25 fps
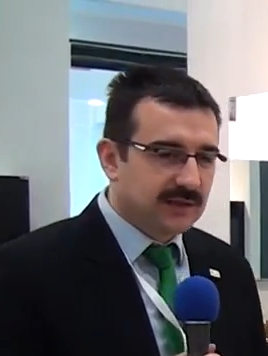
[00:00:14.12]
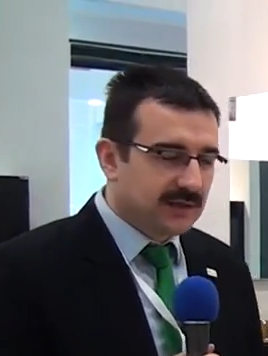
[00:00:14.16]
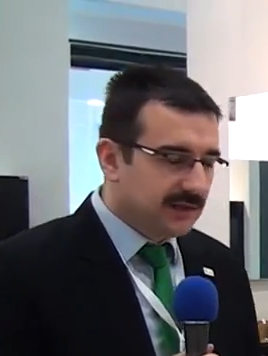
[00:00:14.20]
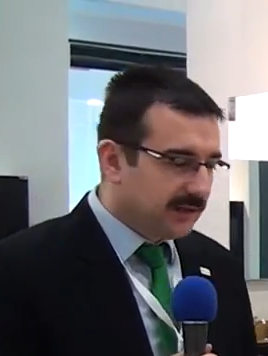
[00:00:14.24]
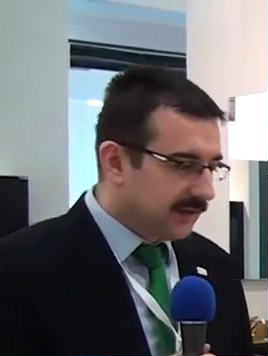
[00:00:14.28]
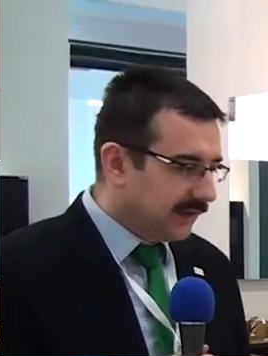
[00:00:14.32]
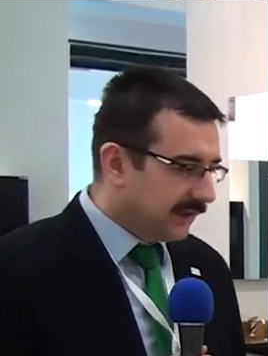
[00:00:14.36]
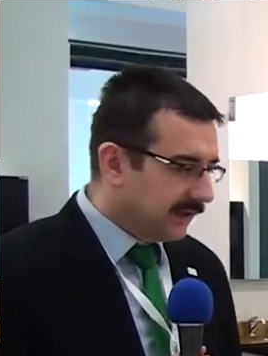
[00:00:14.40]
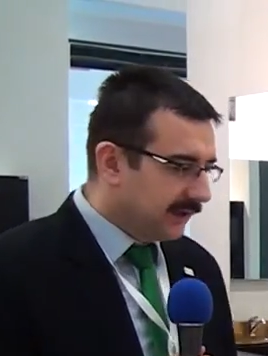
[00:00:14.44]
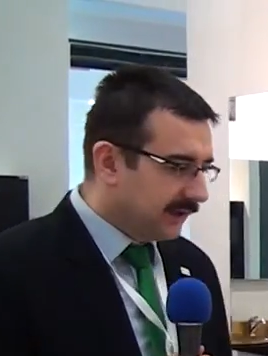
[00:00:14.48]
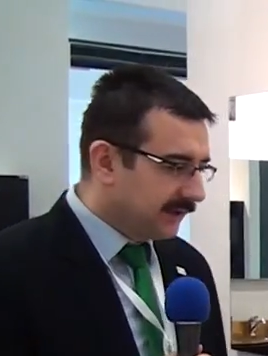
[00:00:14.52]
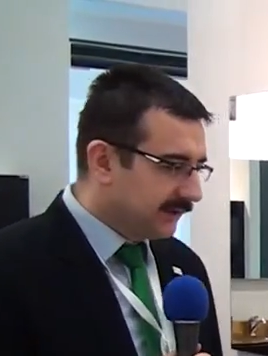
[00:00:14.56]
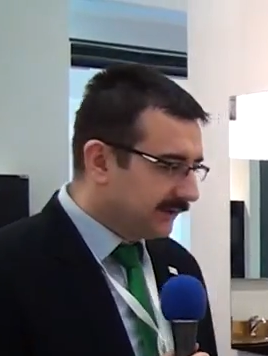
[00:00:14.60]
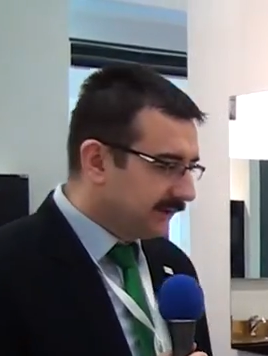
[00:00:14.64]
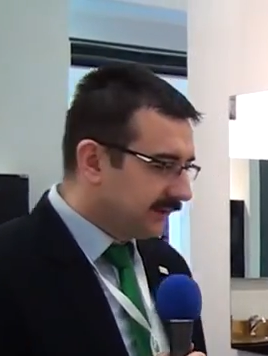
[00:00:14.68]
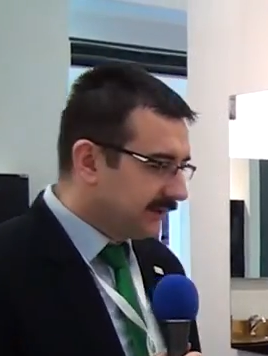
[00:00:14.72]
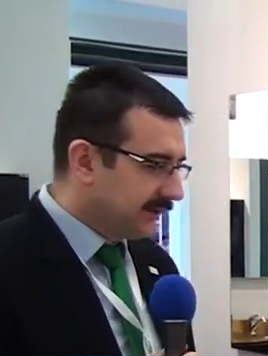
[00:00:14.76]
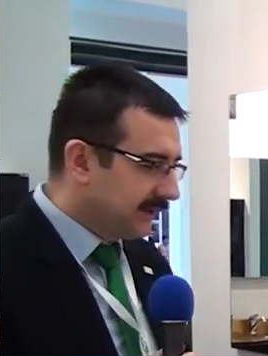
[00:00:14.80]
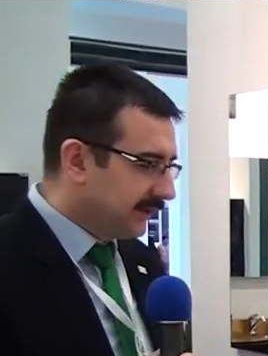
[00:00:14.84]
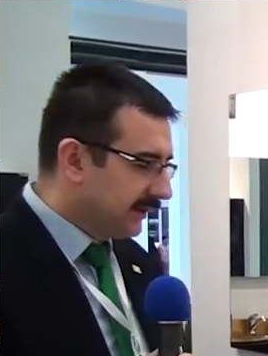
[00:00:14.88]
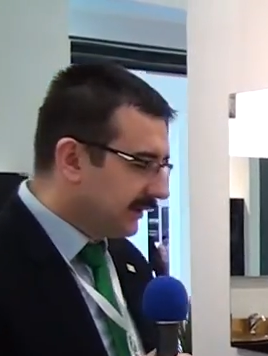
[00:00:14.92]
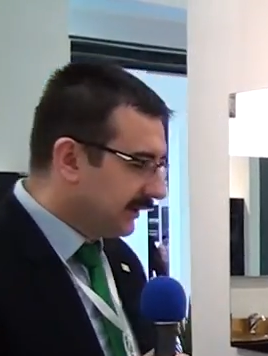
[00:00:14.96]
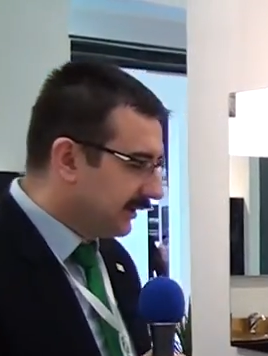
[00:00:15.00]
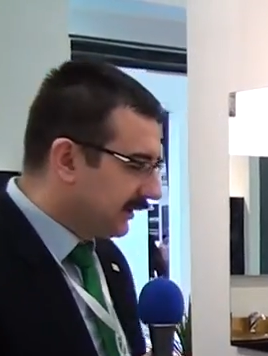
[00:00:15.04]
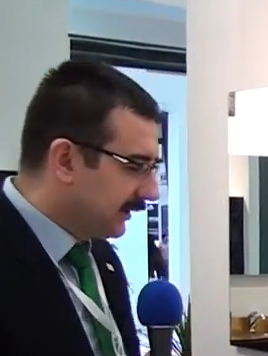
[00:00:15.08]
and
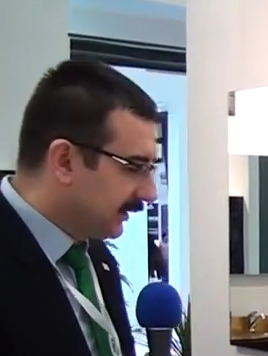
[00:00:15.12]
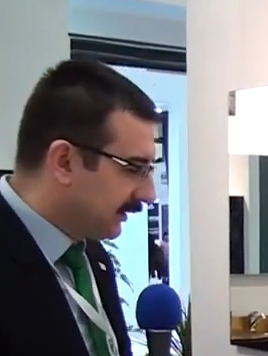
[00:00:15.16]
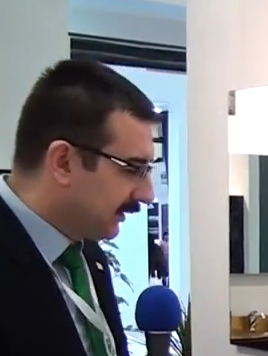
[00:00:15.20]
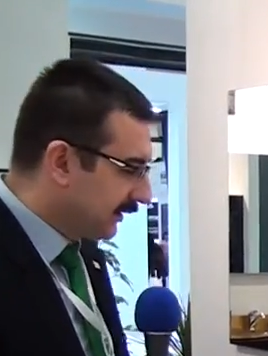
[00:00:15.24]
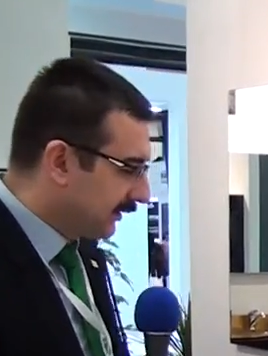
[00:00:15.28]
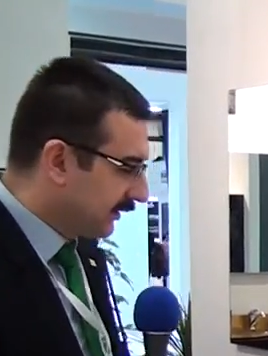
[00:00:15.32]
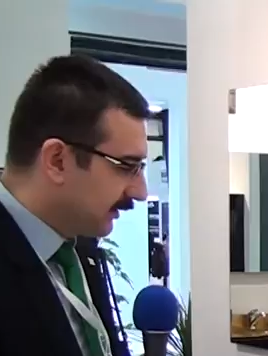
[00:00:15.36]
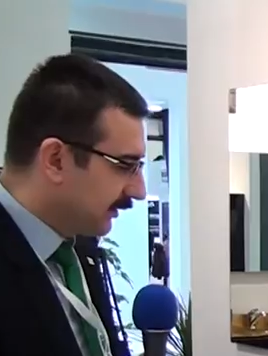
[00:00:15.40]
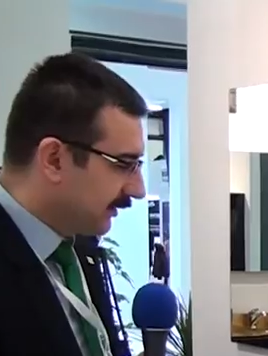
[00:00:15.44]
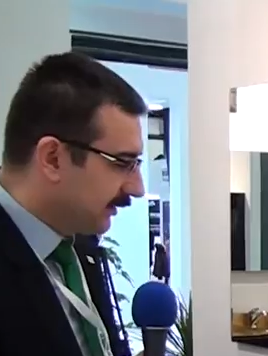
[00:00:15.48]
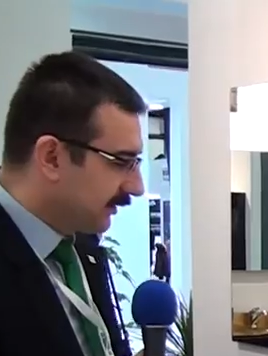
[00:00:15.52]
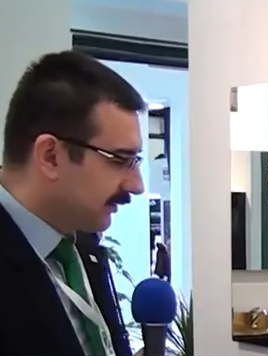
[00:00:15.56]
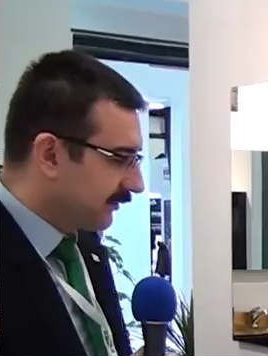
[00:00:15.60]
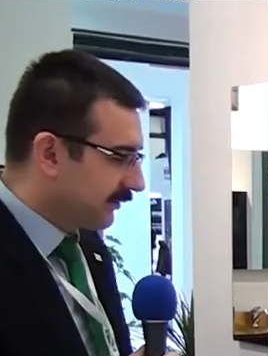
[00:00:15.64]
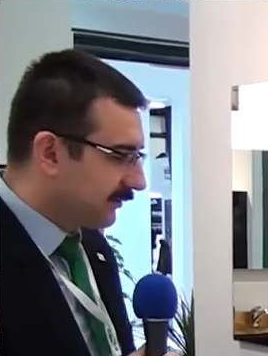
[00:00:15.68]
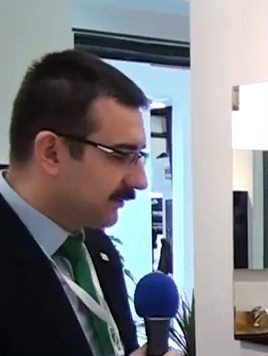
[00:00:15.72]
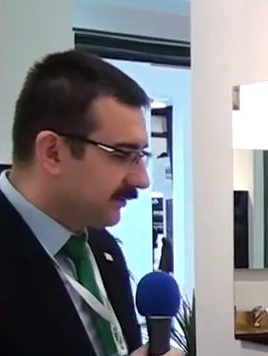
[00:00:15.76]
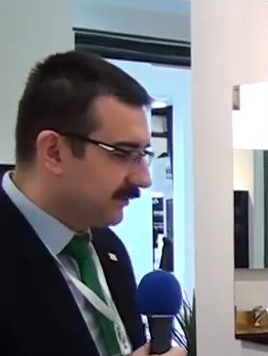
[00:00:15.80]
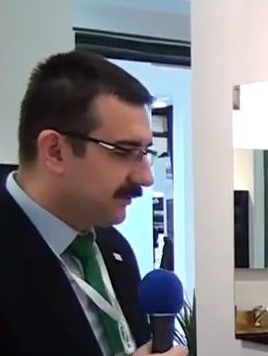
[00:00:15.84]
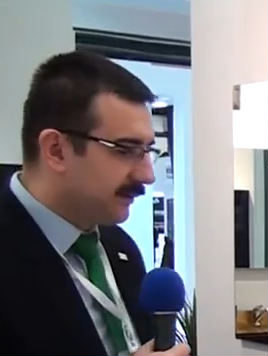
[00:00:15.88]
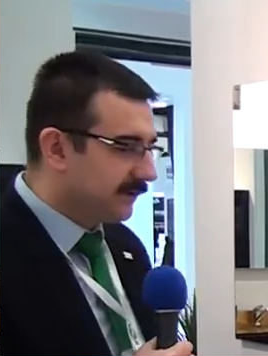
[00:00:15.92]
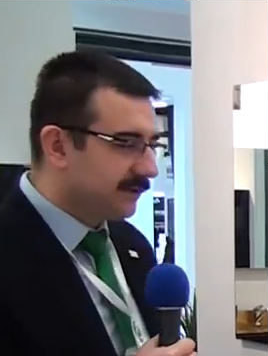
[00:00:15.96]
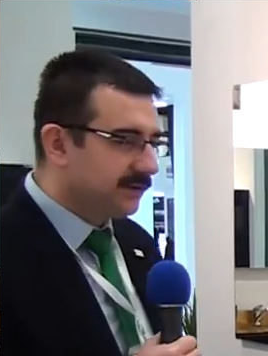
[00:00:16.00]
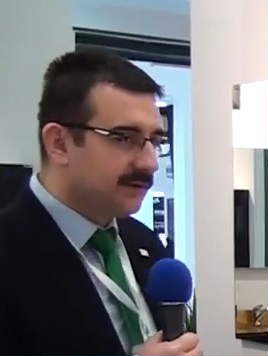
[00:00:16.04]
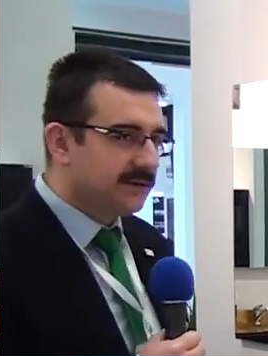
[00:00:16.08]

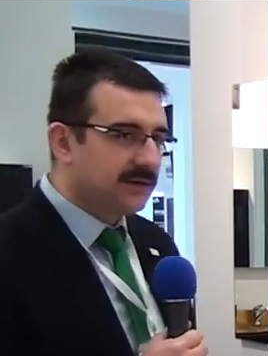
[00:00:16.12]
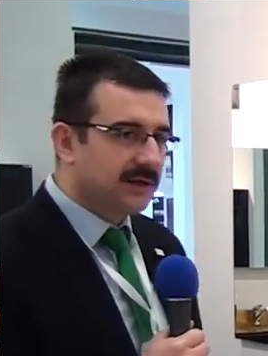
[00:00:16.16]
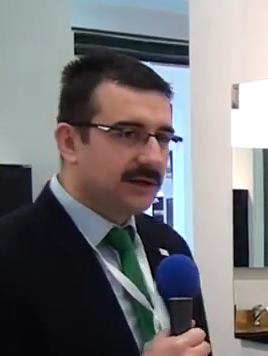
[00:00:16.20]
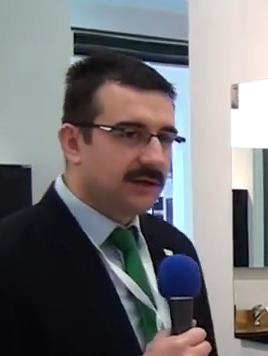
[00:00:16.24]
uh,